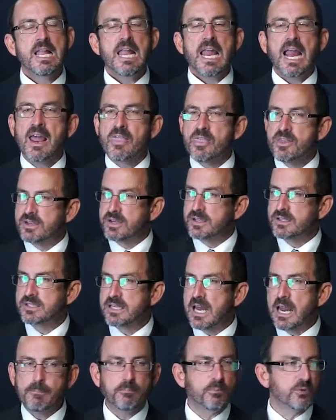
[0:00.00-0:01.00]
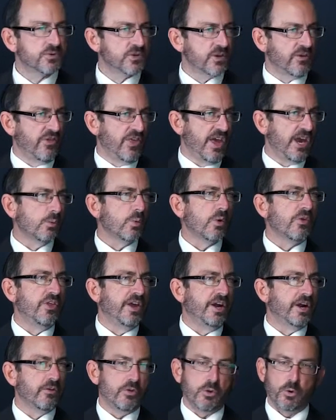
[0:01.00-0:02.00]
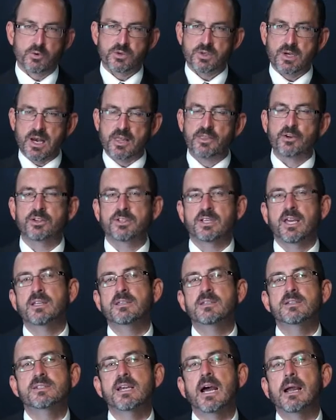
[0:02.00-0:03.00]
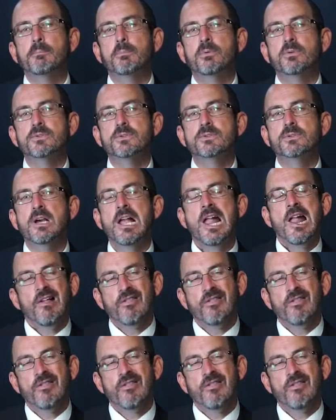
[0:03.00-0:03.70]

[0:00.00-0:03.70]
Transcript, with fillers: And the disciples, they were there, those other 10 disciples.